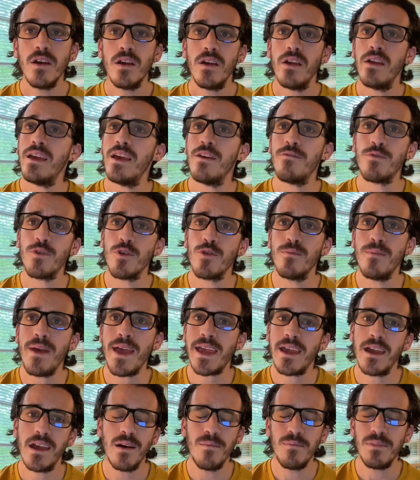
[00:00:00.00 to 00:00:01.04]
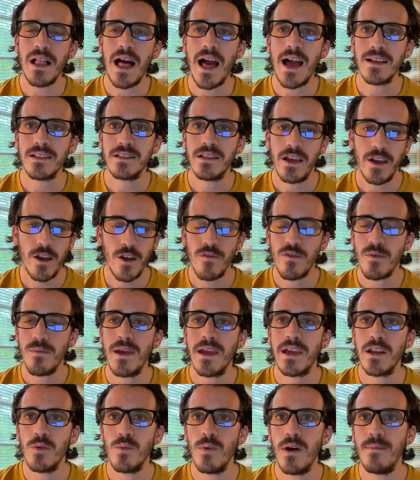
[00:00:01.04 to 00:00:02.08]
If you're making a blog site, if you're
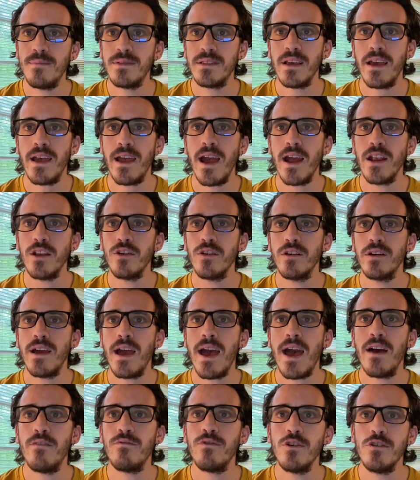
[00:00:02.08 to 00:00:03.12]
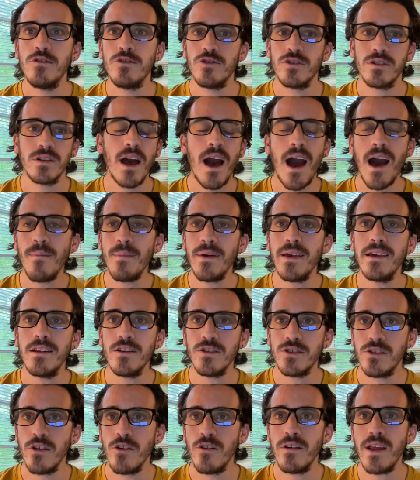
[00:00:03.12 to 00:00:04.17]
making a website, and you're going to have users comment in a
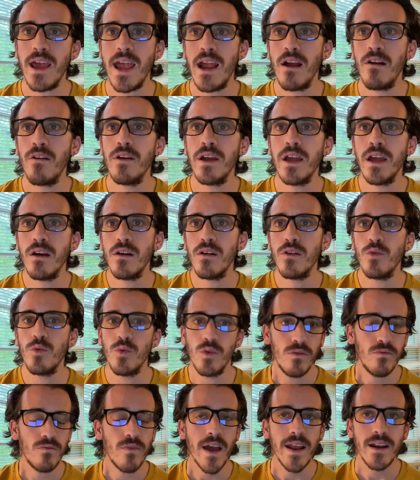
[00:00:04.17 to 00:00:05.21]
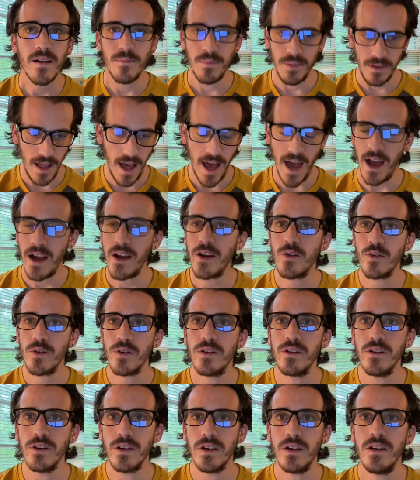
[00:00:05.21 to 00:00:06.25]
certain area, or write a blog, or
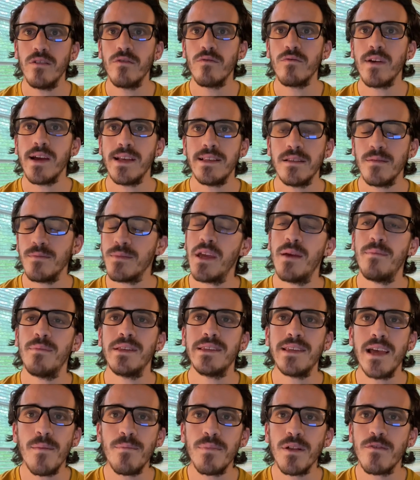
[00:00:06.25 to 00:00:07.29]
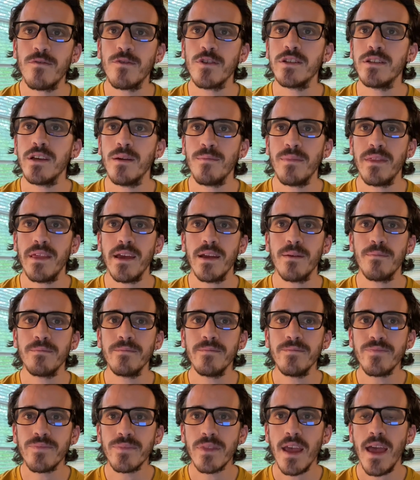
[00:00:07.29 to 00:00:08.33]
you're going to write some type of template for something,
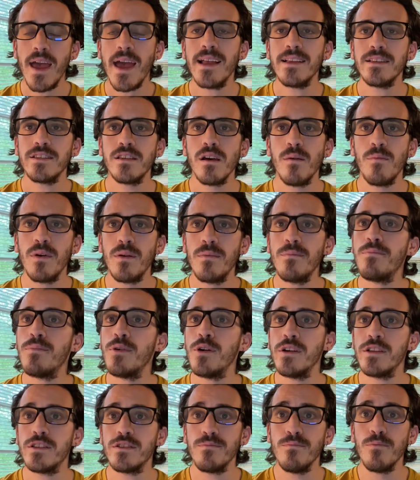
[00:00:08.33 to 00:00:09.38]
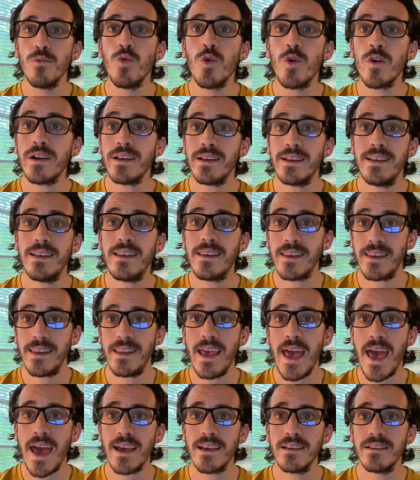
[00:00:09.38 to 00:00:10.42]
and someone puts more
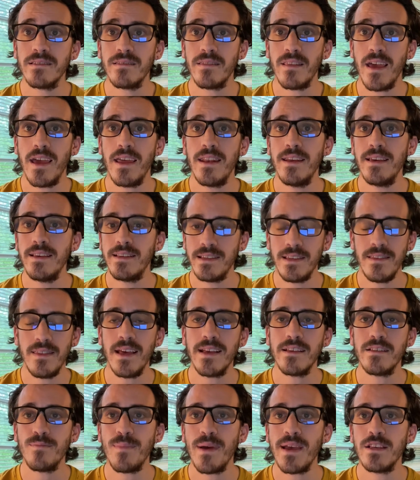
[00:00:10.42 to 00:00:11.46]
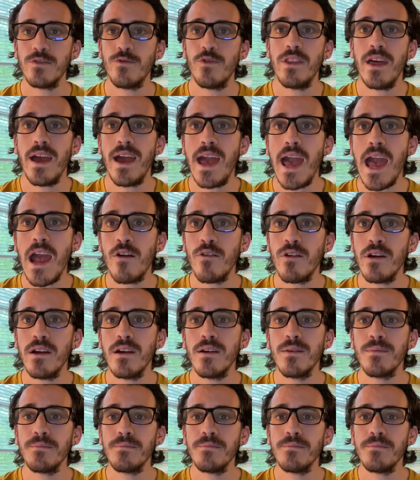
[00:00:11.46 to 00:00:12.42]
text than is in that space for that area,